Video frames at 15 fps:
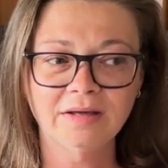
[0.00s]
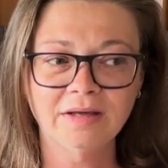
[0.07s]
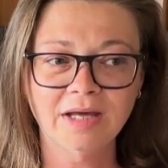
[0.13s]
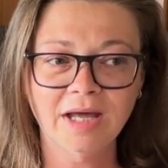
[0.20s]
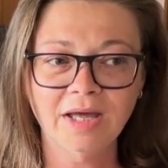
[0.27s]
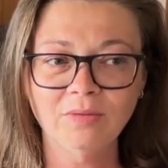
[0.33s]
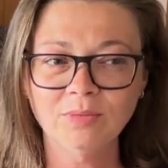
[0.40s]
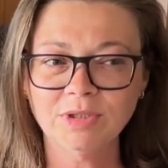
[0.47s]

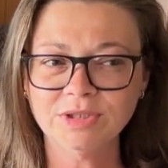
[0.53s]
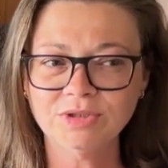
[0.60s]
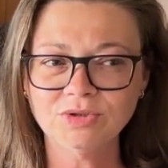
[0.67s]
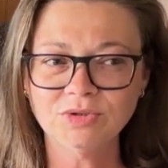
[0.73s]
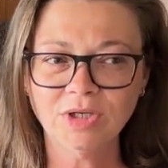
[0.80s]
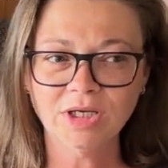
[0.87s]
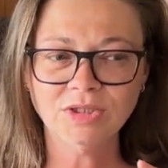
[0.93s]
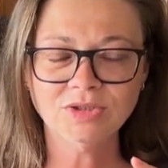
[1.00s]
I will
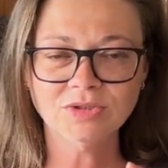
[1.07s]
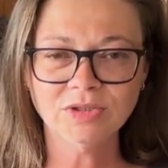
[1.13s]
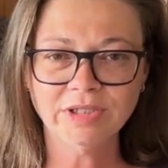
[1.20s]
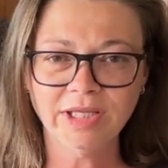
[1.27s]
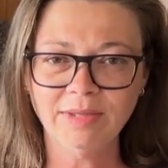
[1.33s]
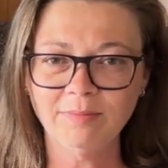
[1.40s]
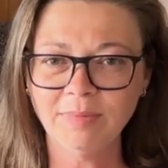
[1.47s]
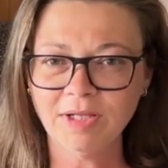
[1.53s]
try to
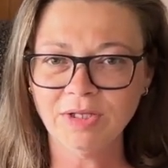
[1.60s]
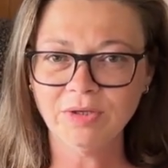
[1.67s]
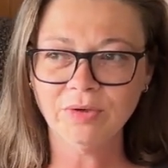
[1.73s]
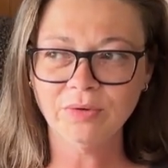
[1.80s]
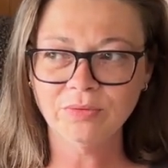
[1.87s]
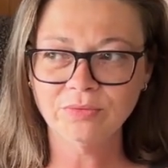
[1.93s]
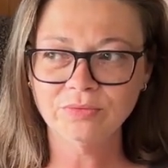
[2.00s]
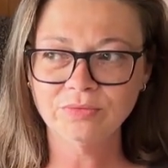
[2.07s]
link
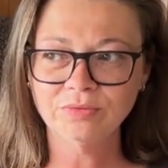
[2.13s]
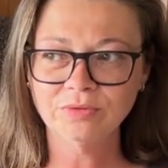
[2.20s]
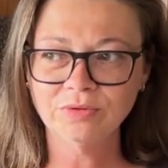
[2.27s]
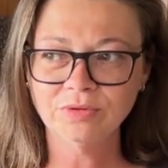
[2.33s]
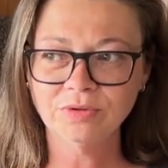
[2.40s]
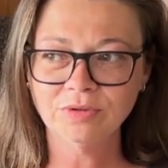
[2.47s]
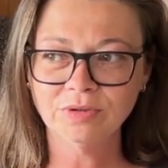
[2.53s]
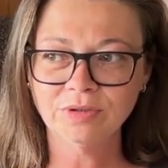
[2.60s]
below
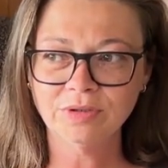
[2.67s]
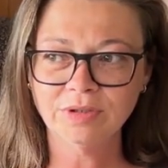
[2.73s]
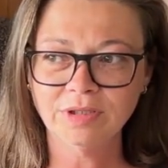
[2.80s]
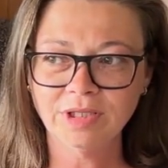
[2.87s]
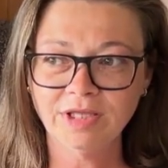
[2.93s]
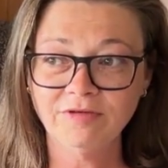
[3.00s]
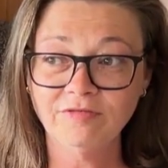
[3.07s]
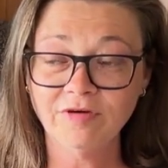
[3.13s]

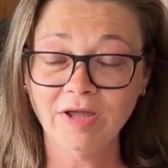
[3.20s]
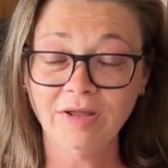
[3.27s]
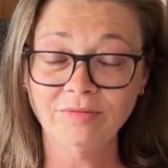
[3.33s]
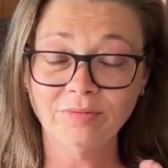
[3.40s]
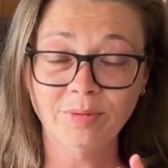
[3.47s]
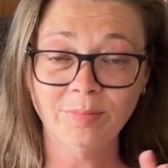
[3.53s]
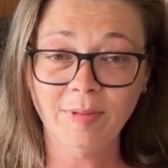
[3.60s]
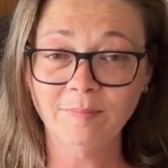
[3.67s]
if I
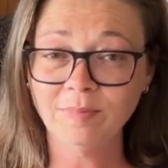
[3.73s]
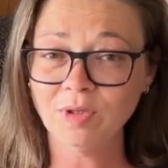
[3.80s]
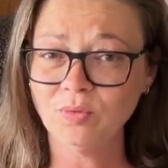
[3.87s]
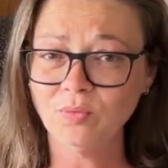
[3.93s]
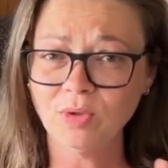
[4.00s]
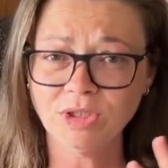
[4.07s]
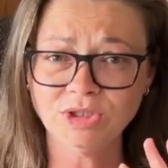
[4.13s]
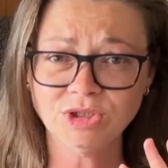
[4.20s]
remember
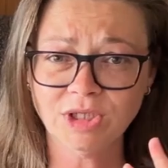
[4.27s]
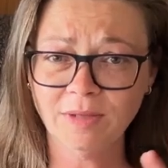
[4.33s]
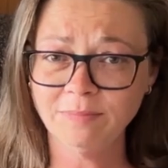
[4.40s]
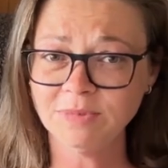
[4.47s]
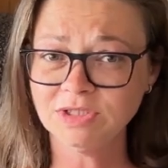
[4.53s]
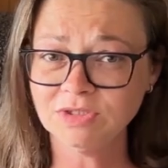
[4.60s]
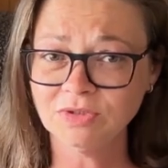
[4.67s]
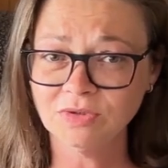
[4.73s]
which
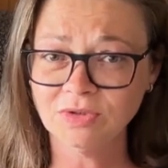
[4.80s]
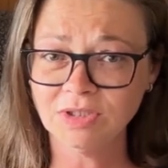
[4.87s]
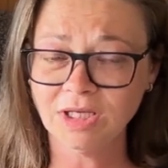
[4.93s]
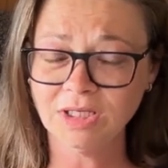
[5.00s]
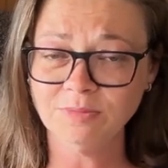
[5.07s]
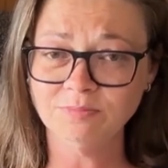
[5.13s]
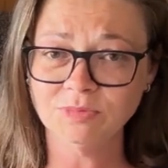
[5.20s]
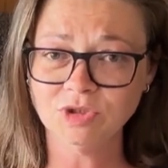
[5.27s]
episode
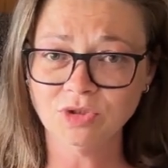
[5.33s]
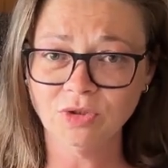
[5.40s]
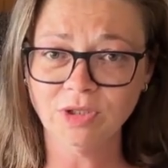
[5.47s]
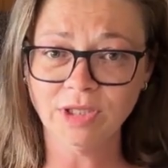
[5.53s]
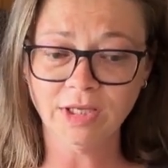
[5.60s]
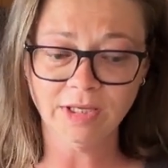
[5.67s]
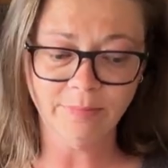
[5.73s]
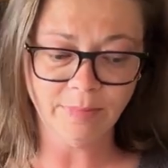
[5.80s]
I'm
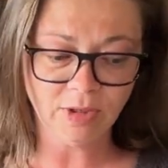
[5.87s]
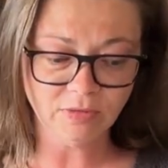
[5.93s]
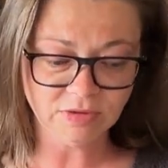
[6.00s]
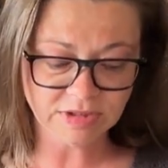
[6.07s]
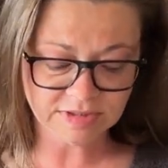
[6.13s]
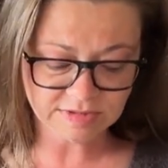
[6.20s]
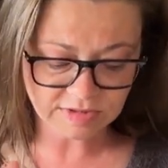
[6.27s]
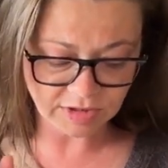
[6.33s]
talking about
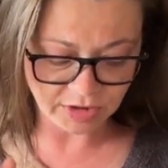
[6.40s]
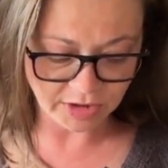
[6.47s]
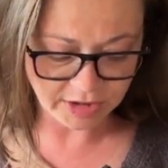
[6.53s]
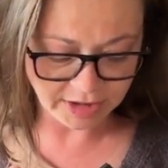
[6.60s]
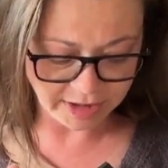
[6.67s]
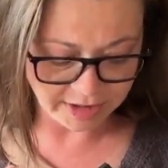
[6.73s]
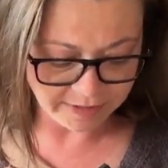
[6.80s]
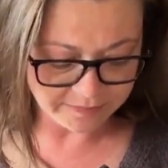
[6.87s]
this
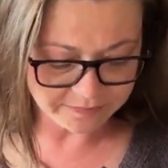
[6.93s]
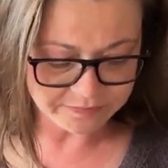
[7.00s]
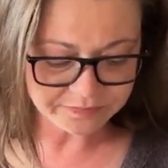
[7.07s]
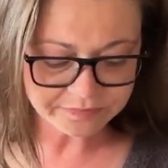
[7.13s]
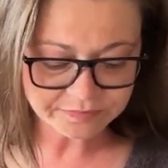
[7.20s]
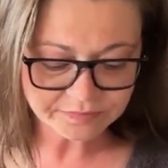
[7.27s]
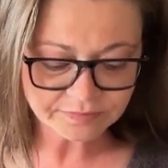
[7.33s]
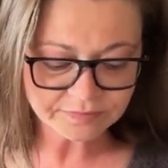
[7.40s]
cardigan.
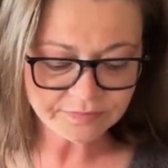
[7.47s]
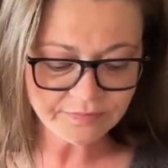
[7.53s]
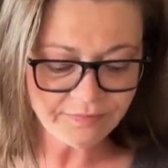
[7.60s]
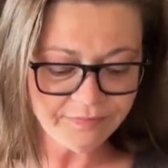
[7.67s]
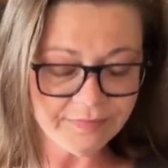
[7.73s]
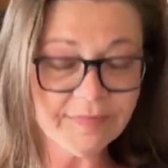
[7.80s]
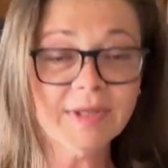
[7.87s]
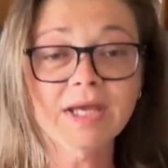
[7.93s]

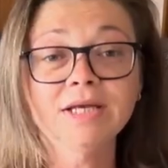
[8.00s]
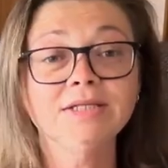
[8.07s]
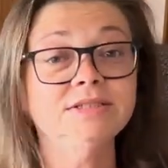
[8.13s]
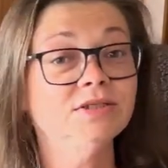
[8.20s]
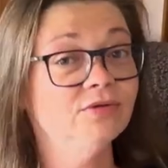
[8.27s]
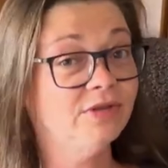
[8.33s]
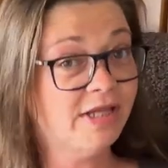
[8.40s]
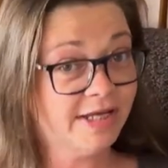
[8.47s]

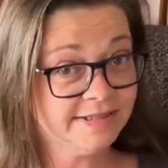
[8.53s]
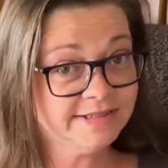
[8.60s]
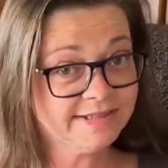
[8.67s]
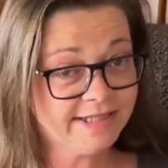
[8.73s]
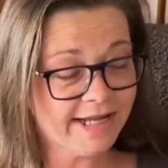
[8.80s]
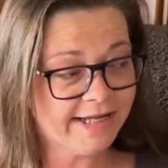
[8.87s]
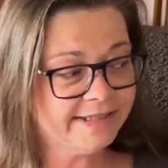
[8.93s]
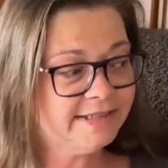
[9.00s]
So that's
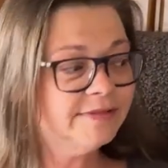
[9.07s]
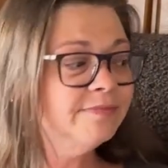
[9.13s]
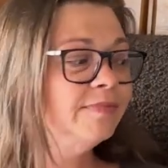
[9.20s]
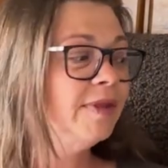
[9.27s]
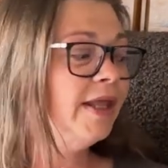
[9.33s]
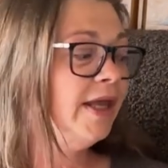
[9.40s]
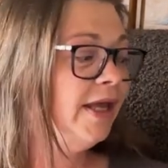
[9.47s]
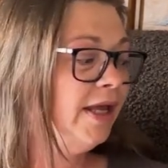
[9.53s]
that.
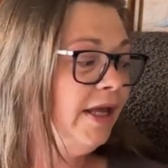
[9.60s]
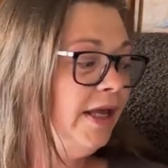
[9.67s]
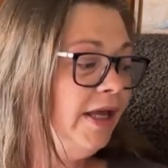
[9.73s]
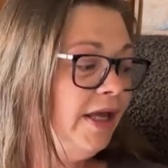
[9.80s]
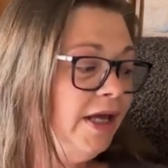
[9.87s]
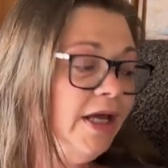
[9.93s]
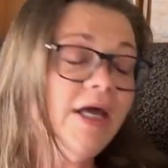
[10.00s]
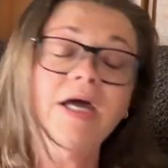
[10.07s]

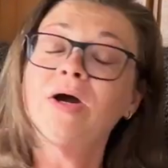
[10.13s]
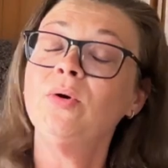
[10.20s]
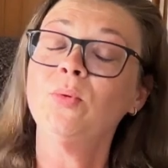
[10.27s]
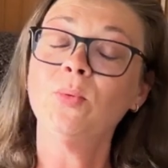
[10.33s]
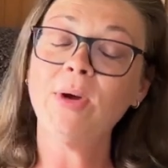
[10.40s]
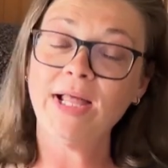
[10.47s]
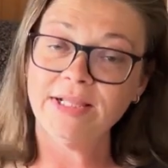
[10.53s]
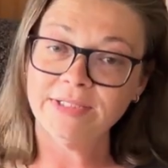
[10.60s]

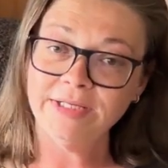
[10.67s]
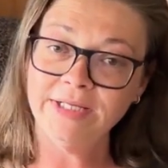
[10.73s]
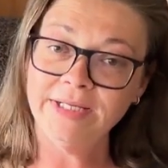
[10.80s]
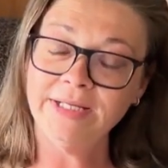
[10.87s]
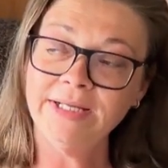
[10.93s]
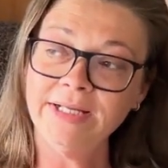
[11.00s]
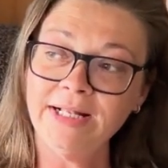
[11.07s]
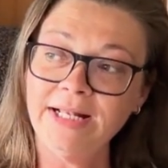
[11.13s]
Well,
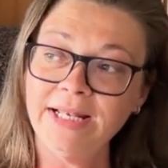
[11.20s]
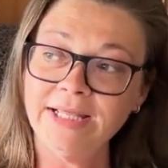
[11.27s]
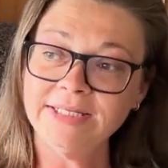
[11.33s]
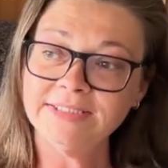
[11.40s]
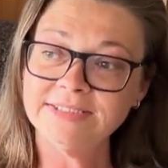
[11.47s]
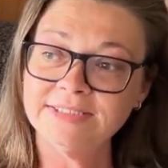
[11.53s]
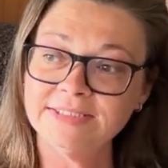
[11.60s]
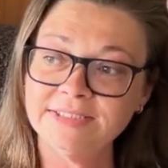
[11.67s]

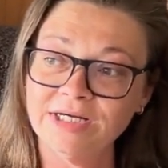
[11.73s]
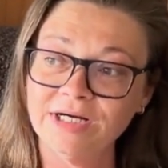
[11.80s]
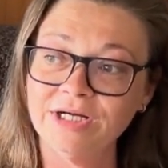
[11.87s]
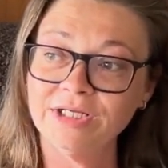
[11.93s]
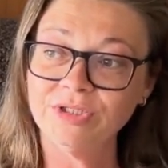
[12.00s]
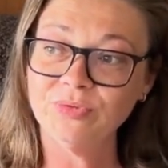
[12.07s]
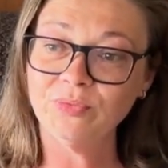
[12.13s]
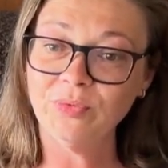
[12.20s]
let's
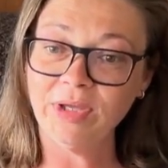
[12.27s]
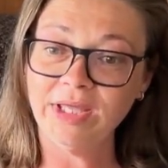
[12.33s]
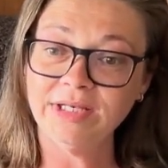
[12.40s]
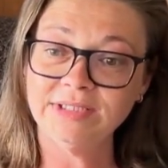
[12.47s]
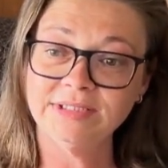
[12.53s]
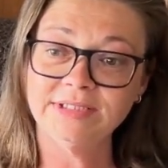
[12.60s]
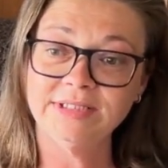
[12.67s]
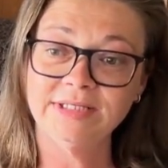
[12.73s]
start with
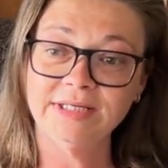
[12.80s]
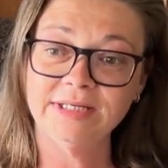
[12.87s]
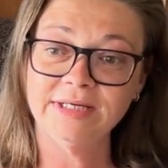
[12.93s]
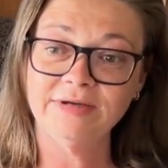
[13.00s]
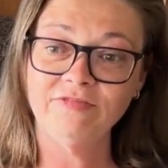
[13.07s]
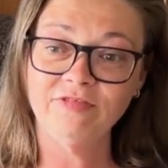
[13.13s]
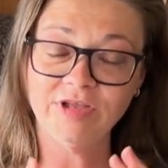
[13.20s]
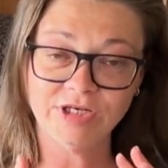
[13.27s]

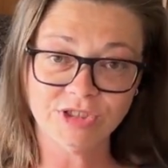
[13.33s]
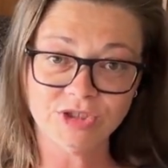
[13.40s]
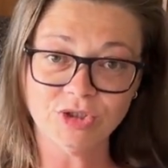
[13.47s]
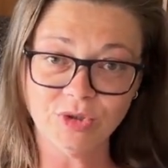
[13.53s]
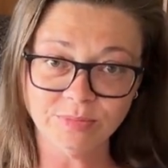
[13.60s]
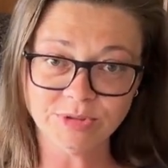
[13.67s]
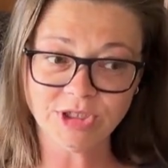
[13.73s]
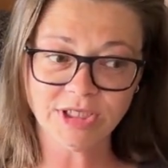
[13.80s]
finished
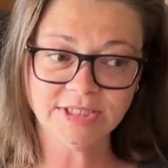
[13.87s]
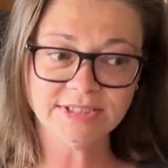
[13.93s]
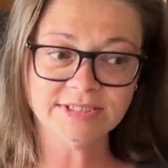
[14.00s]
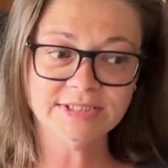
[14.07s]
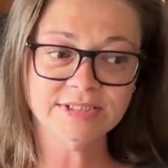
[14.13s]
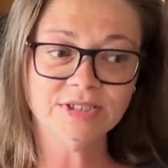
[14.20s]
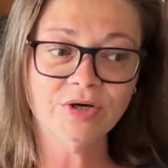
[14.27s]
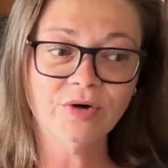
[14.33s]
objects.
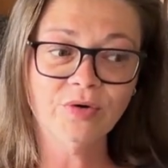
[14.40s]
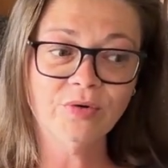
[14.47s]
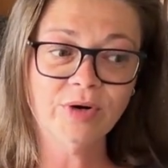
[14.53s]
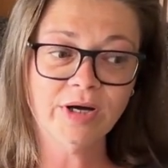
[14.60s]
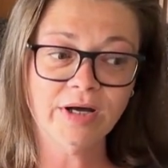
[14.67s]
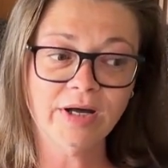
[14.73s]
So